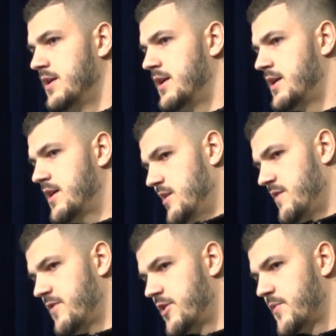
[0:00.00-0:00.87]
Uh, I don't know
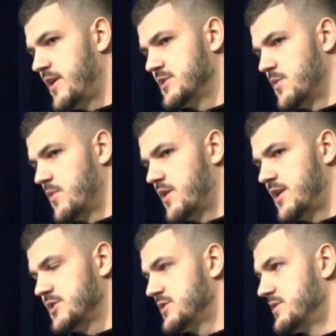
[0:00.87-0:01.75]
if underrated is the word. I
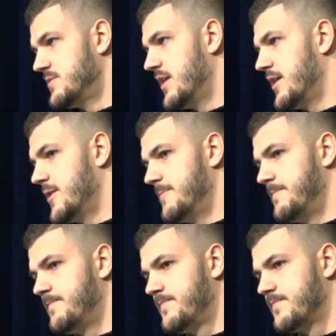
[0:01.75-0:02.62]
just um,
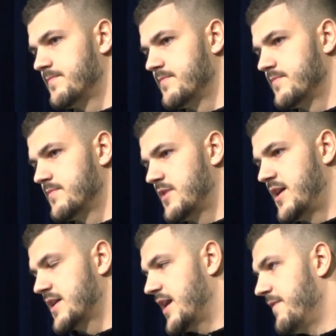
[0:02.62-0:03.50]

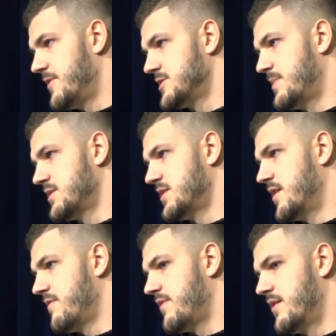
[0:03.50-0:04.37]
I had confidence in
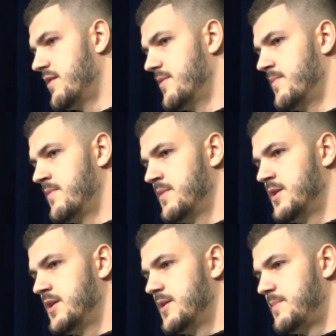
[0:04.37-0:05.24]
myself. Um,
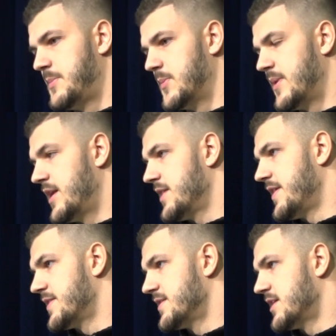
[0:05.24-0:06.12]
people might not
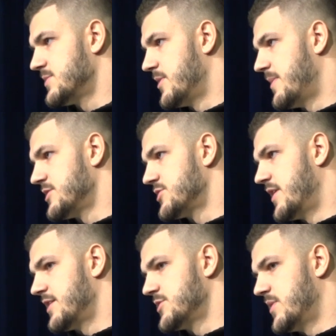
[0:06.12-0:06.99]
think that that's one of my
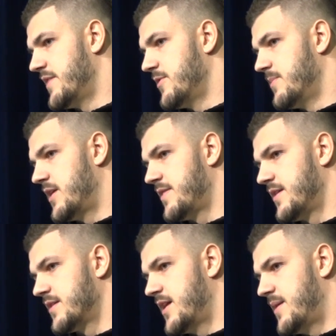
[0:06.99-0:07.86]
strengths or whatever, but I
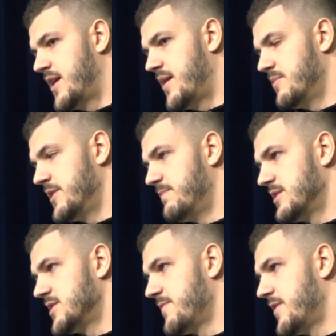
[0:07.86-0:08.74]
think I, I believe
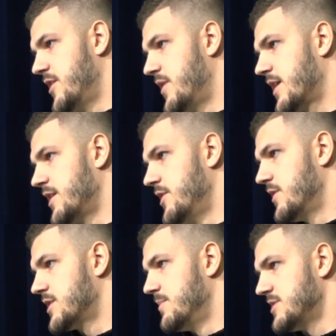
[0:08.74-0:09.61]
myself. I know what I can do.
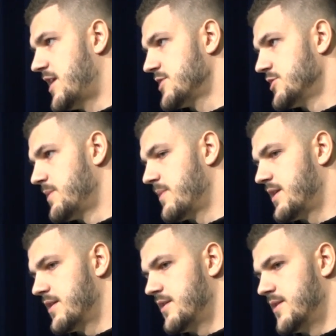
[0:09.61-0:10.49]
It comes naturally to
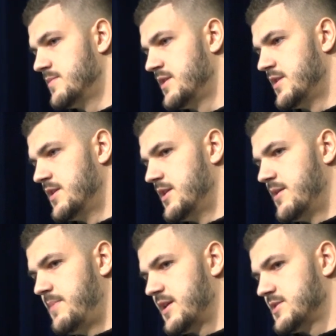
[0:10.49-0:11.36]
me, and um,
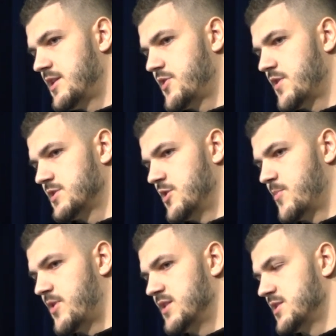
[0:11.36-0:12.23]
biggest thing throughout this whole
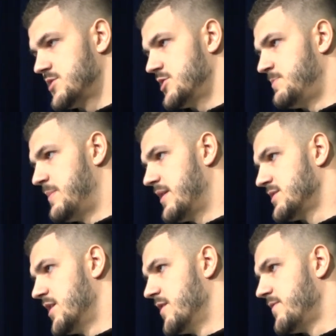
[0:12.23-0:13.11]
process is just be
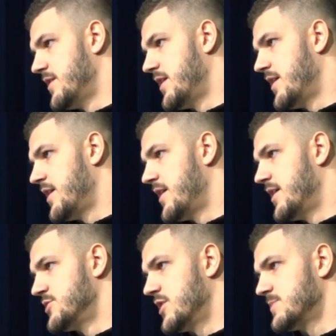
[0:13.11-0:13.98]
myself and,
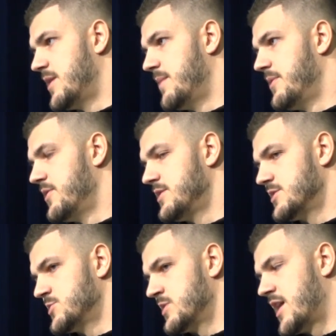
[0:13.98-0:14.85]
and trust my abilities.
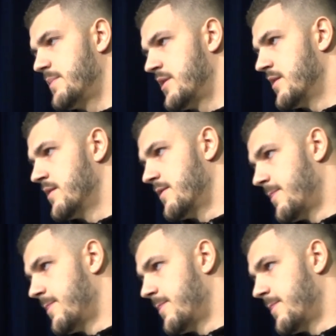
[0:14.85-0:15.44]
That's what got me here.